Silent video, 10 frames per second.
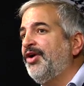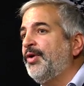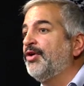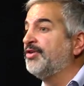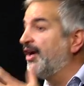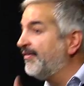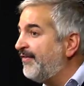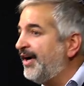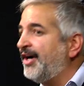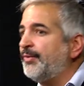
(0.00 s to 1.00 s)
We heard
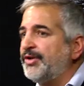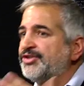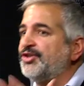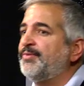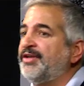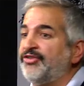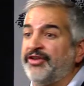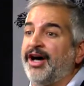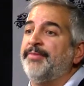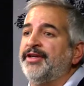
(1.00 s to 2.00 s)
gunfire, and we assumed that
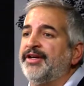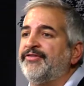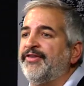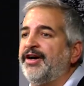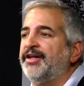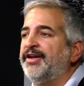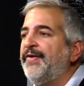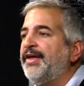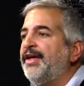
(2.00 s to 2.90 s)
Ajdabia had fallen.